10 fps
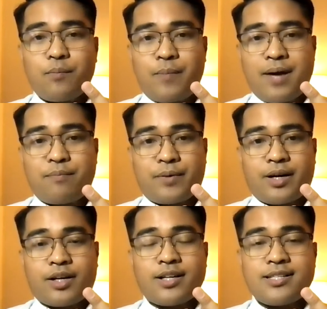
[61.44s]

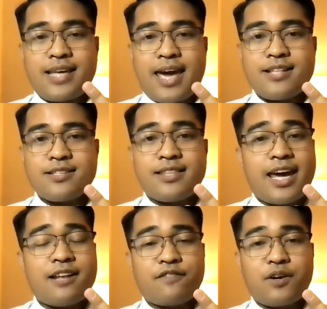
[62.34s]
paper contains the
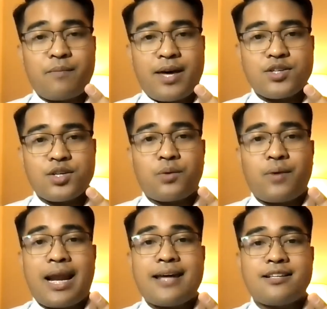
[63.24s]
information
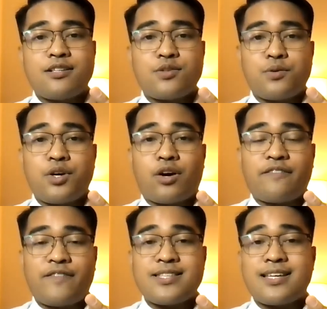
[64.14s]
related to your
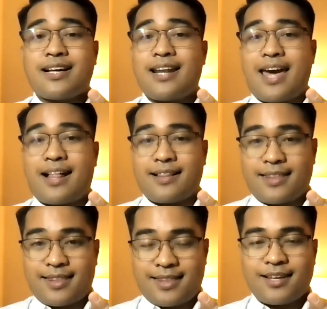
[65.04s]
physical health.
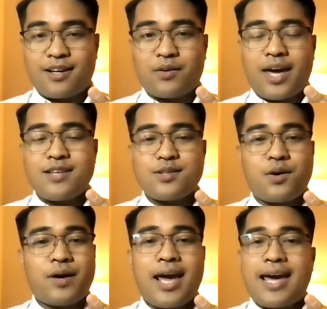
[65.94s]
Okay,
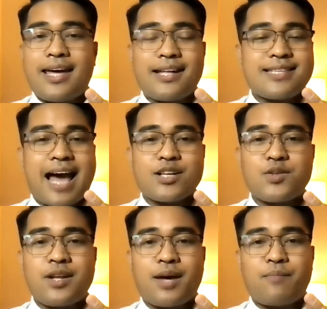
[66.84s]
so it's
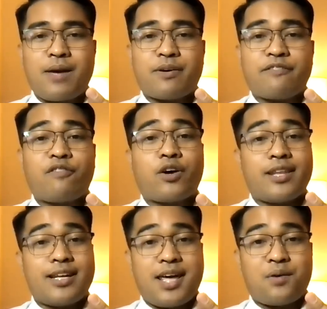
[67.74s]
actually a paper for
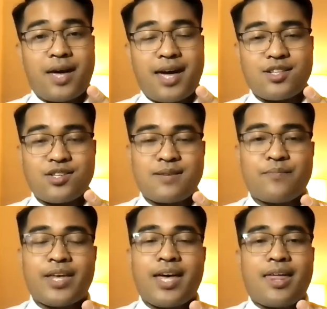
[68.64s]
the DOH.
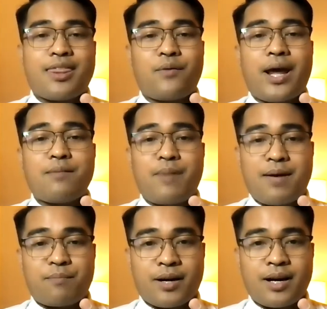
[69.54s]
The red
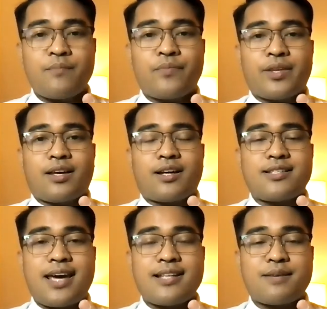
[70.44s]
paper
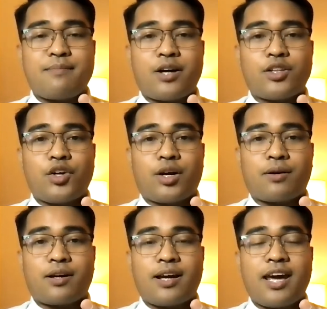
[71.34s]
contains about
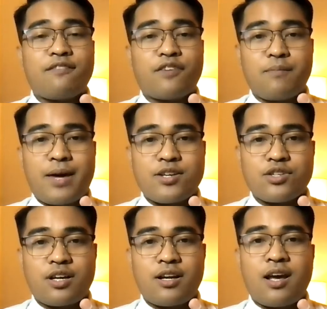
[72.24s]
your
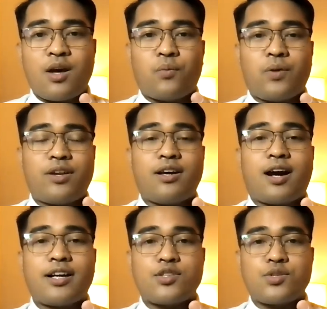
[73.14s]
information with
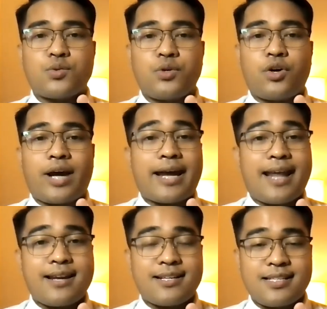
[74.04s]
regards to your
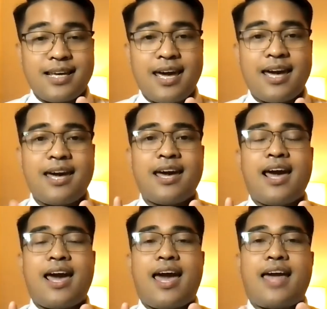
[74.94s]
identity
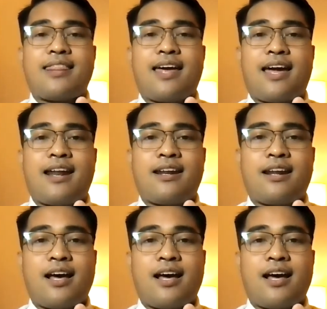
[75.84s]
and then